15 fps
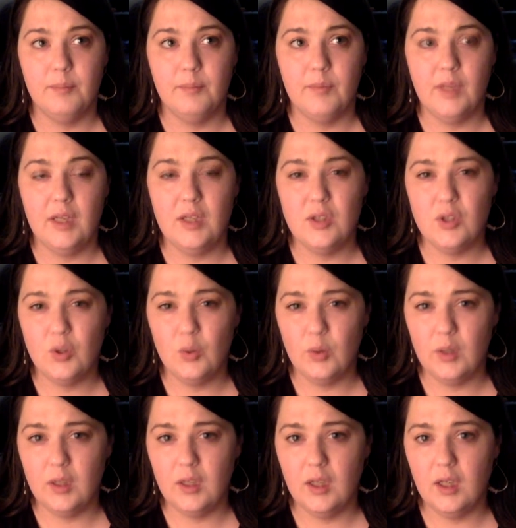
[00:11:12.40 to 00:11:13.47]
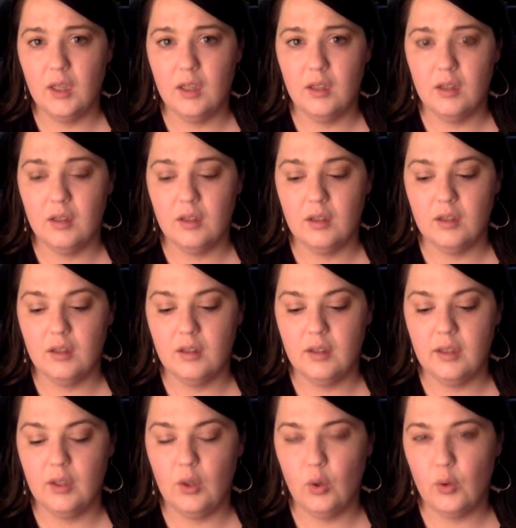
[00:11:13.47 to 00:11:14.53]
into it and
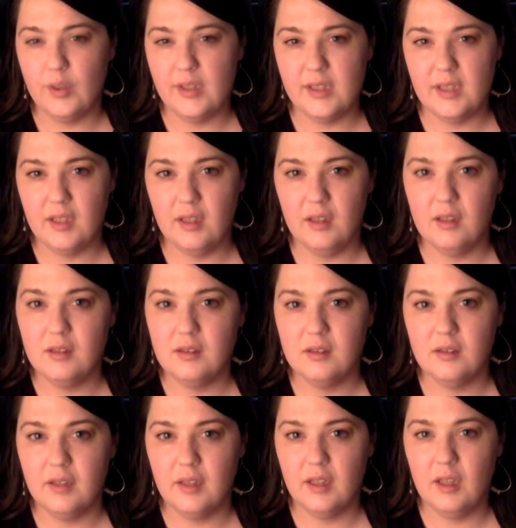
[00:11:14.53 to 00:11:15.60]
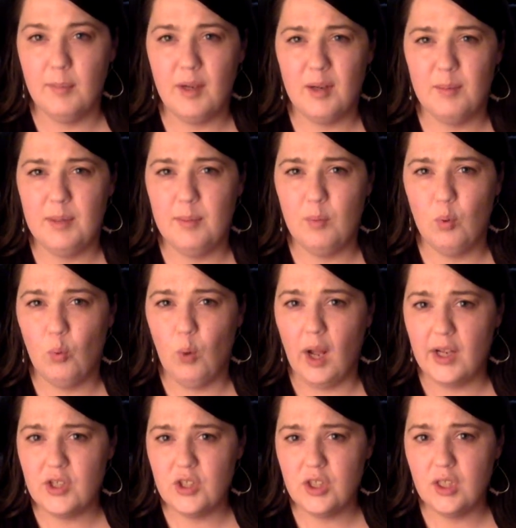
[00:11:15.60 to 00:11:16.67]
increasing like the amount of people
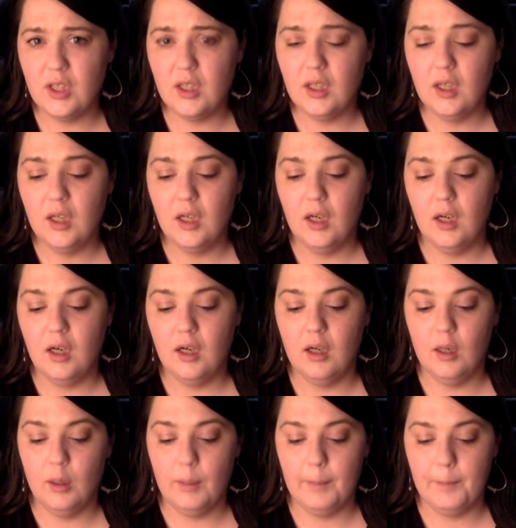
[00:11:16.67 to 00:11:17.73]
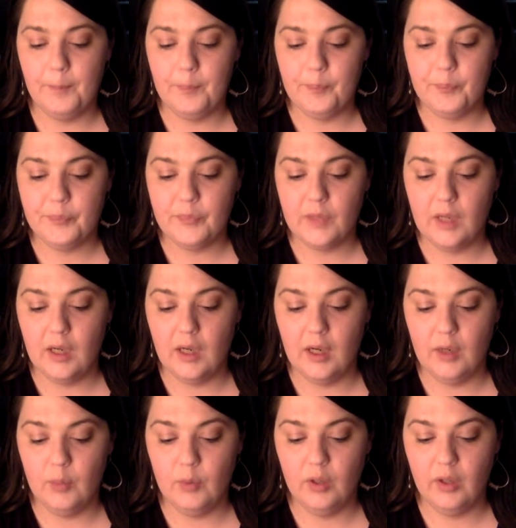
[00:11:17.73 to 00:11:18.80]
watching, I
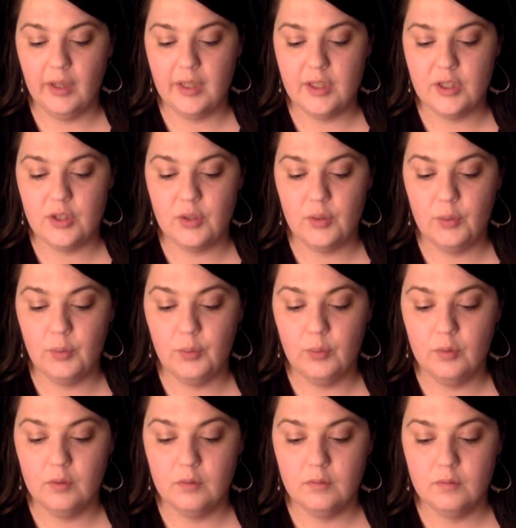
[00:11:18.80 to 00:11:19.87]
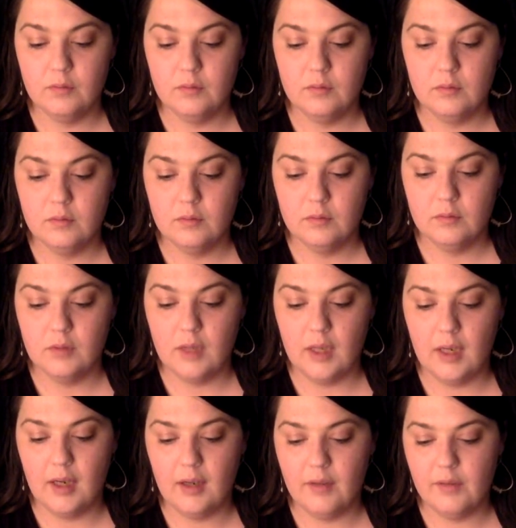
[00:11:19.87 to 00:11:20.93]
would like to
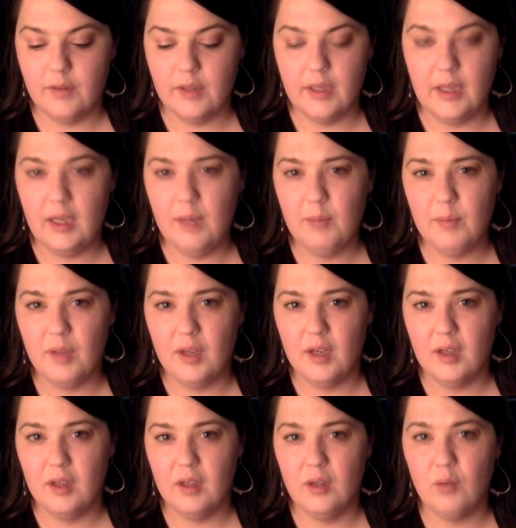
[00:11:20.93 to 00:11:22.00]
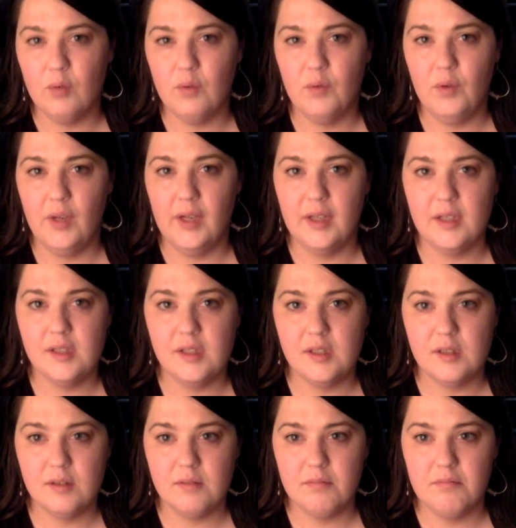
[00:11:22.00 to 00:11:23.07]
have a name that I think
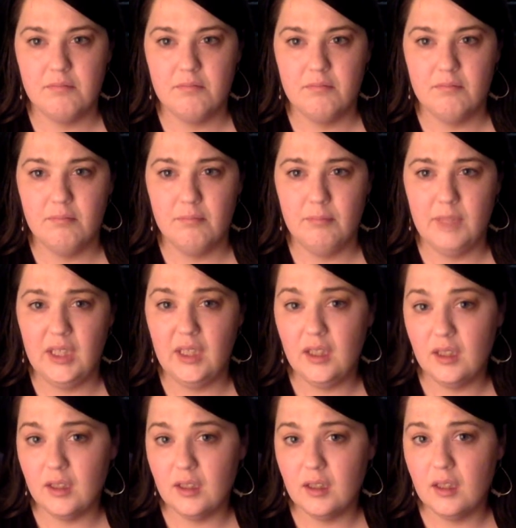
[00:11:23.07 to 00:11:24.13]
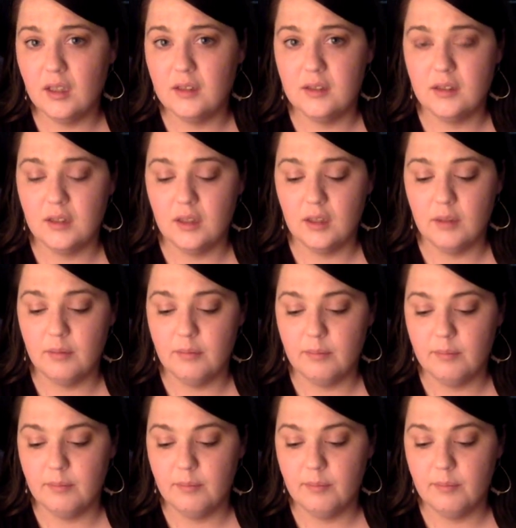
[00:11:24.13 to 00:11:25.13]
reflects me and